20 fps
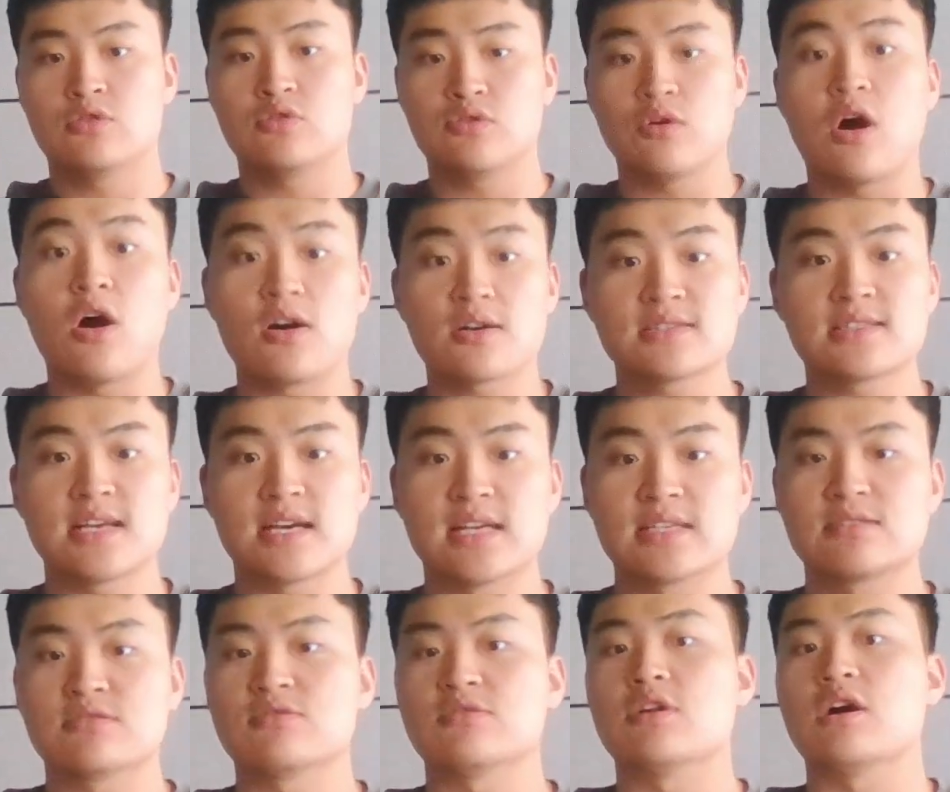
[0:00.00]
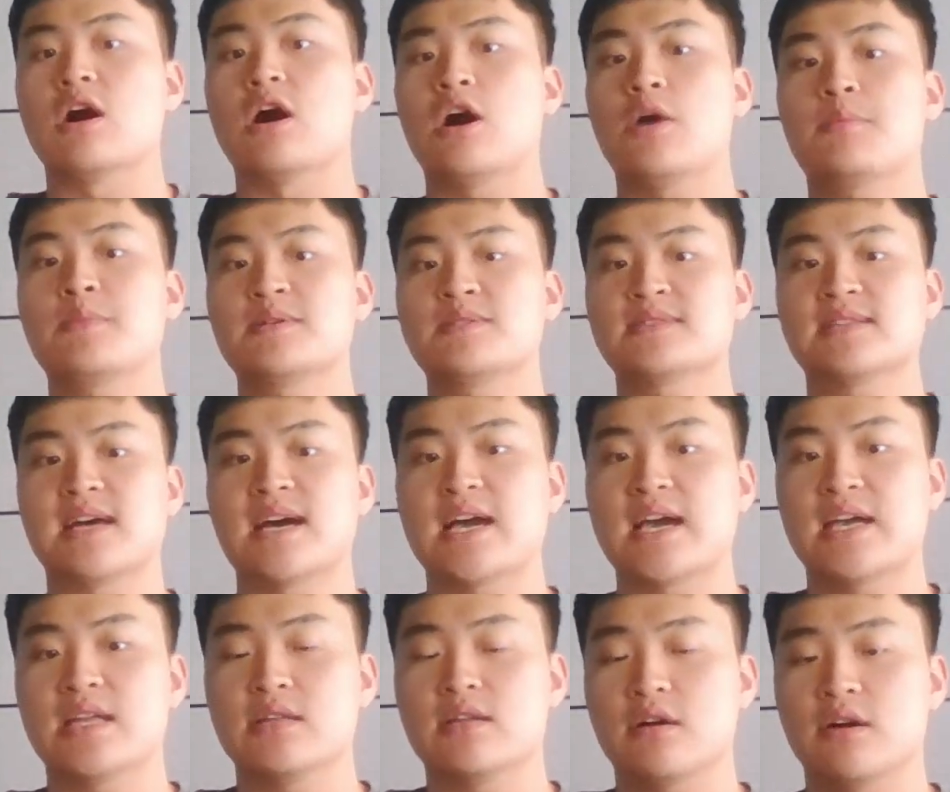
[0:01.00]
to the upper
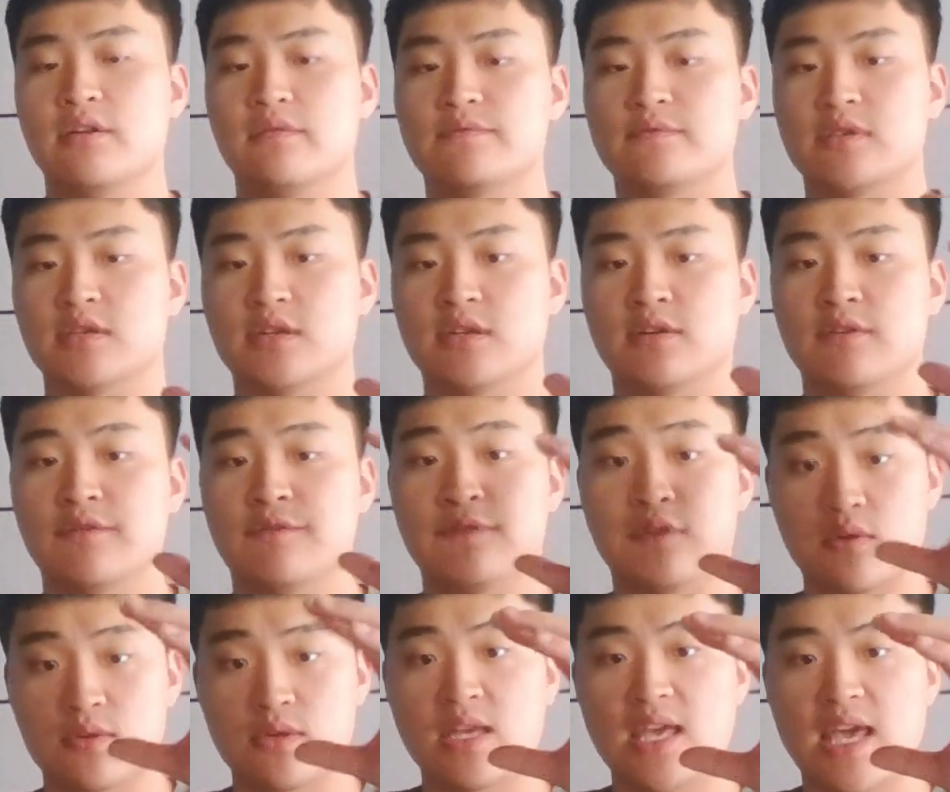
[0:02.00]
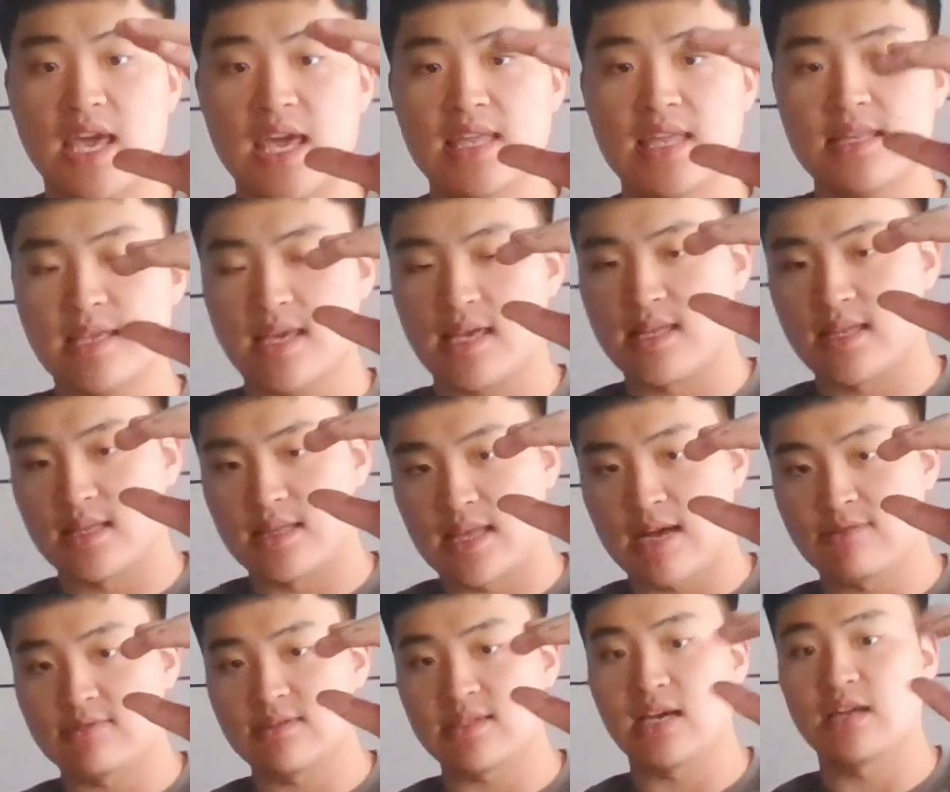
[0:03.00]
side of the floating gate and the
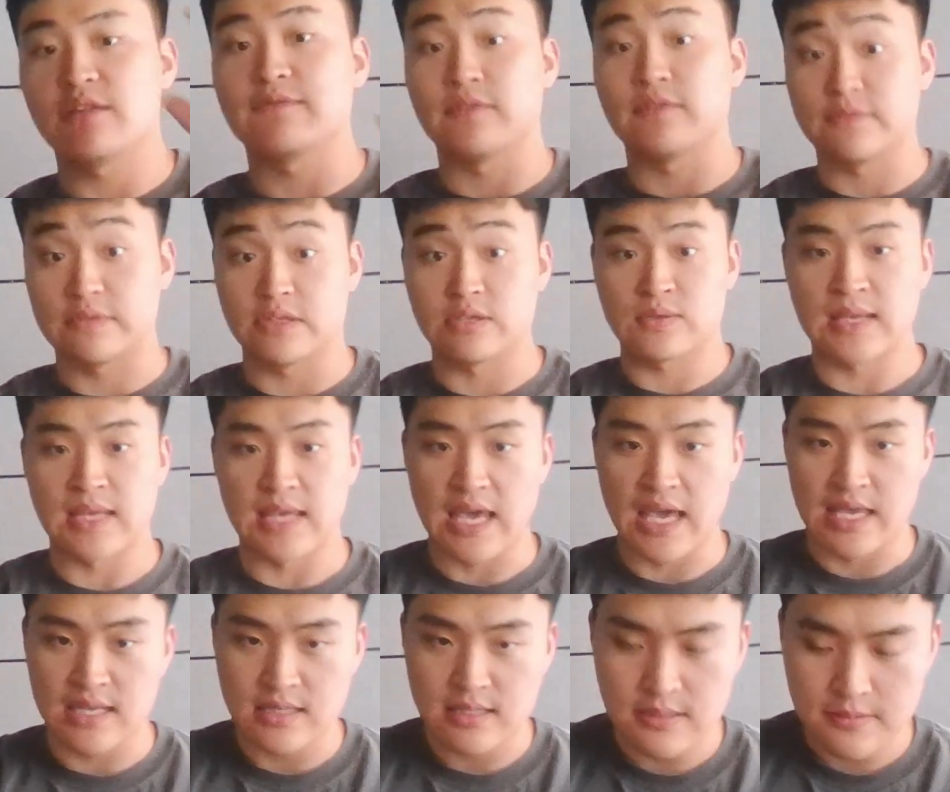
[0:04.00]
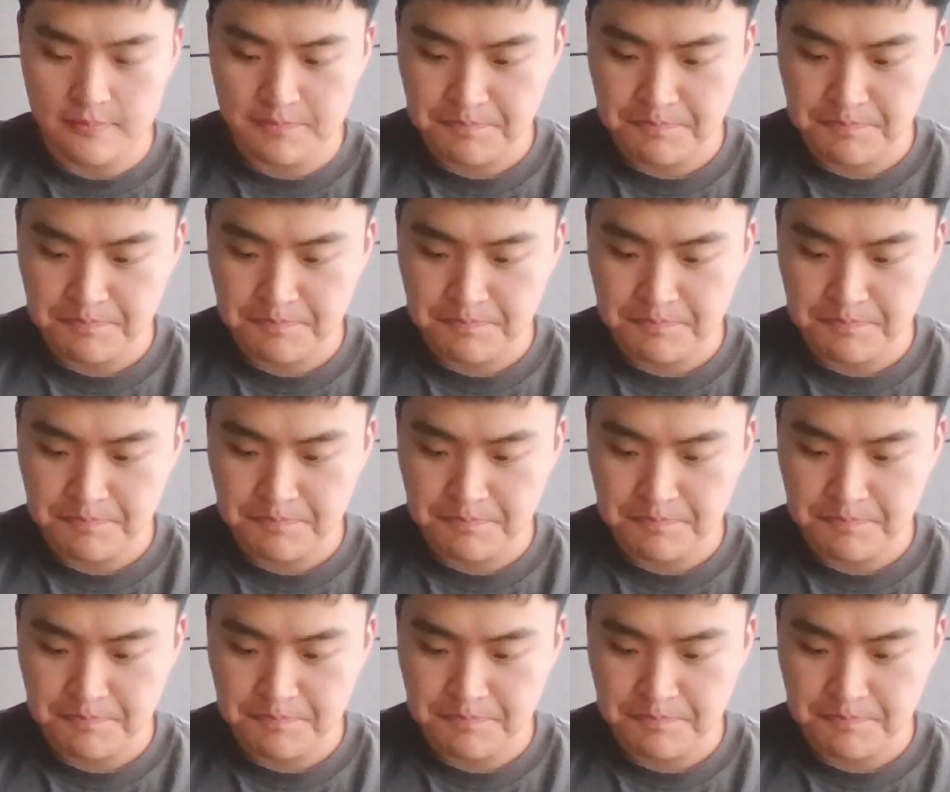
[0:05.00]
downside of the floating gate.